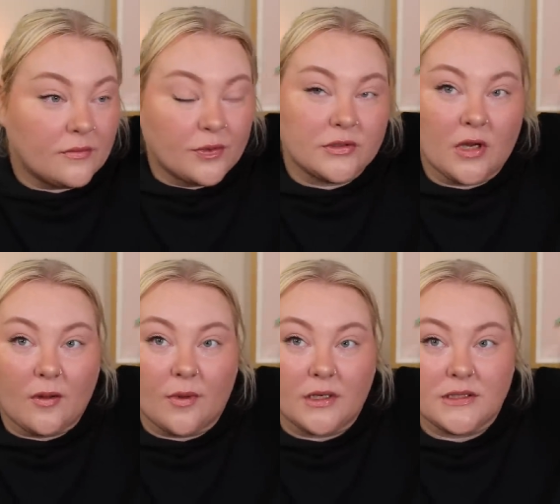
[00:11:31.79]
prescribed
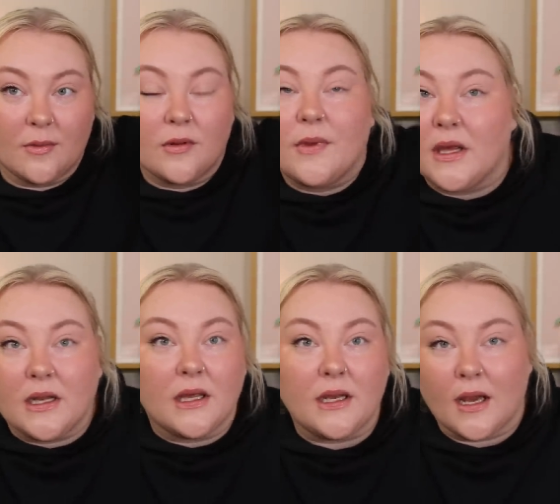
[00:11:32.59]
amount of time at the
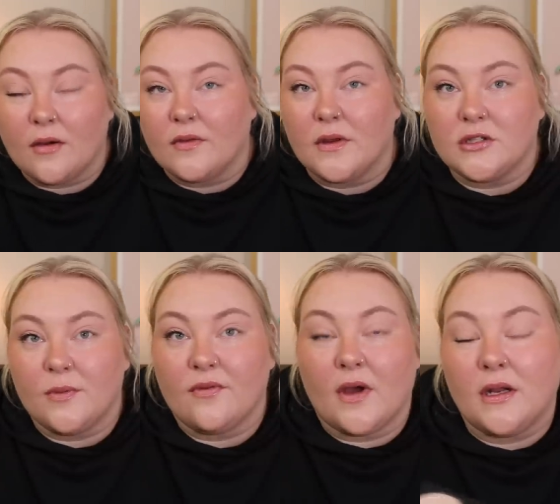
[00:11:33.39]
beginning and now everything should
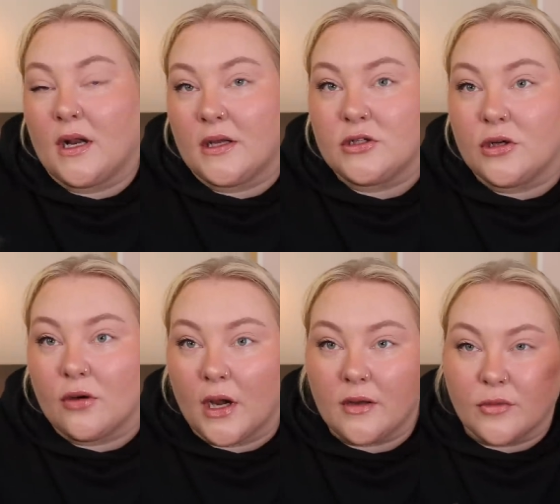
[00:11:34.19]
be fine and I shouldn't
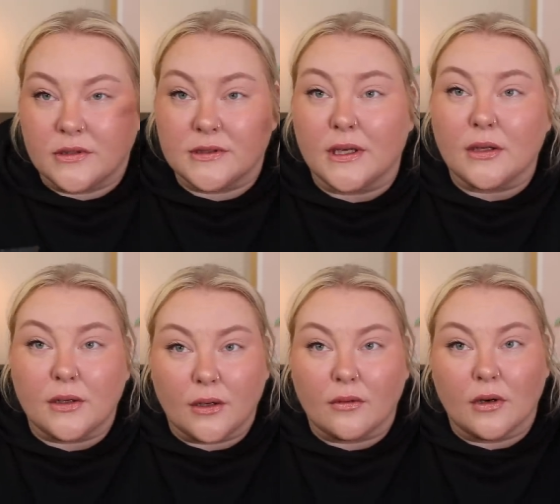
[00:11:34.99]
cry anymore. It's like,
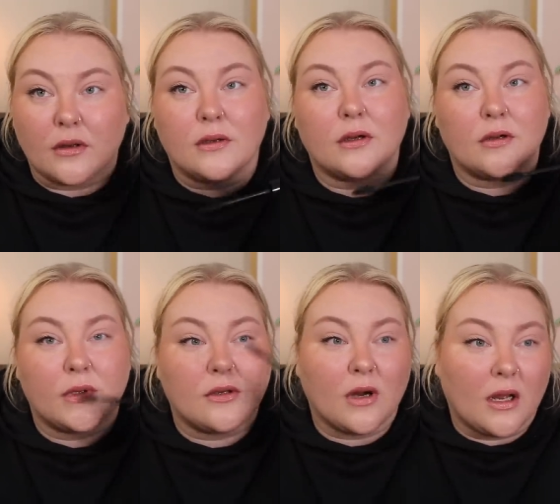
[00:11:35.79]
no girl, you're gonna be
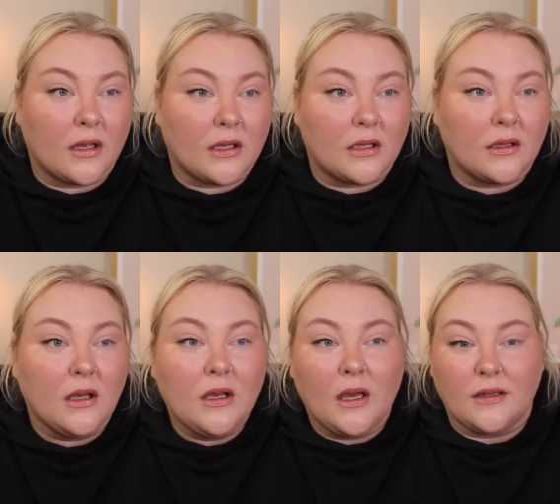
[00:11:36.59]
crying
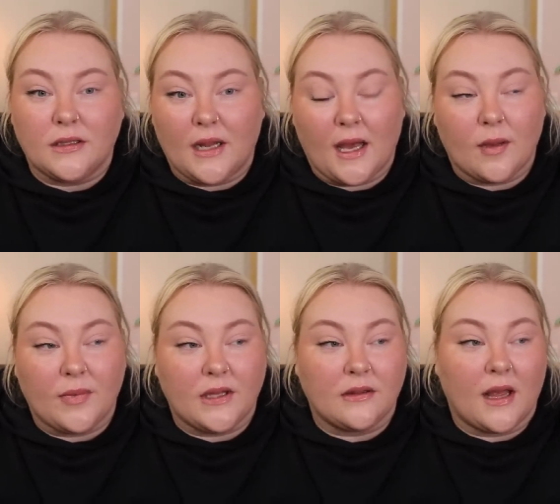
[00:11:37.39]
and then
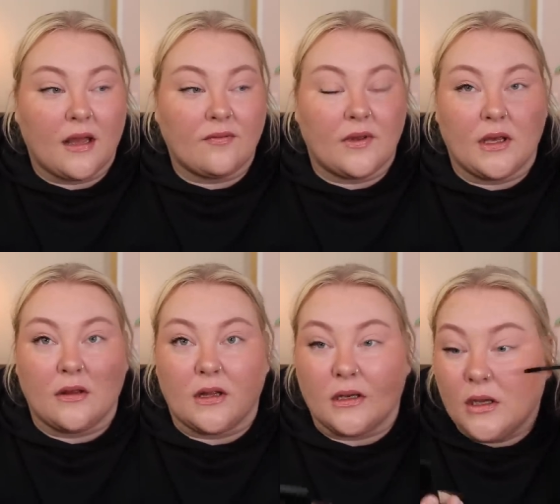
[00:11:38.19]
happy and laughing,
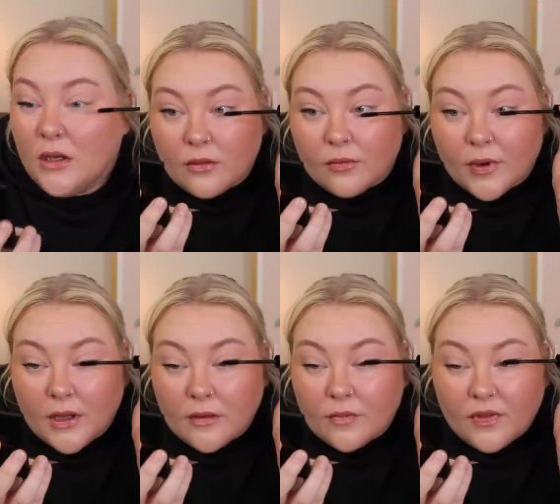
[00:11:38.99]
and then a
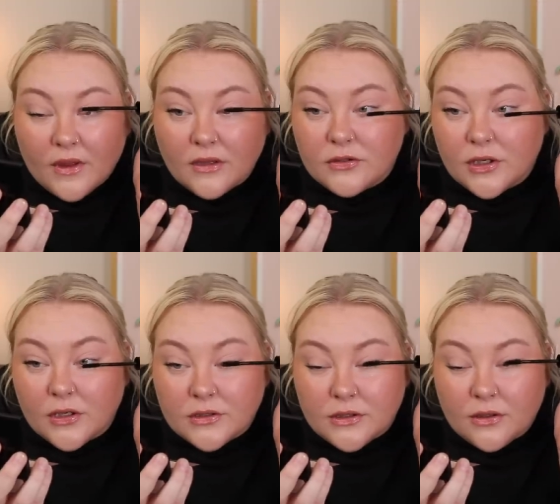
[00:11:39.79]
random thing
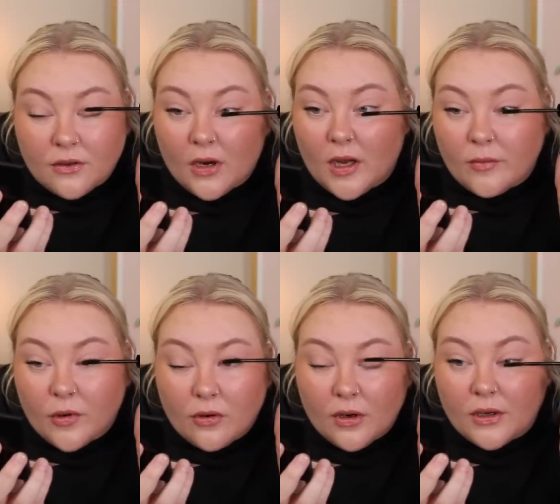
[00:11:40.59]
triggers you and you cry
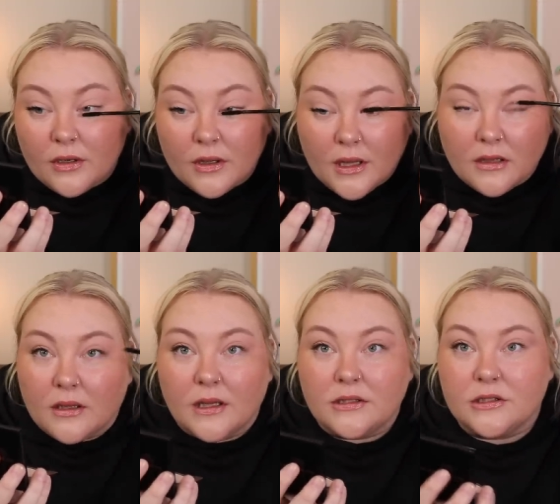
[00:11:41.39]
more, and like,
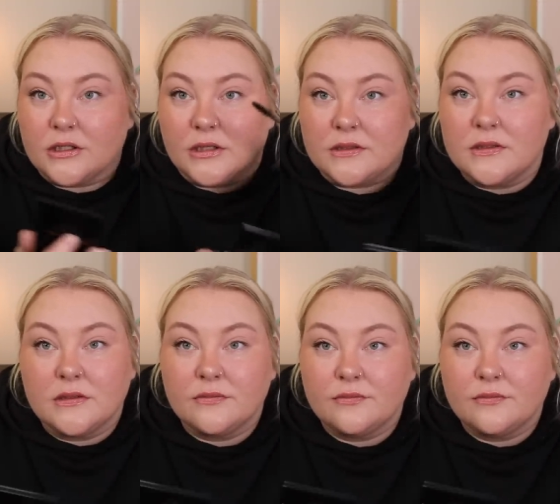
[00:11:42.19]
it's just,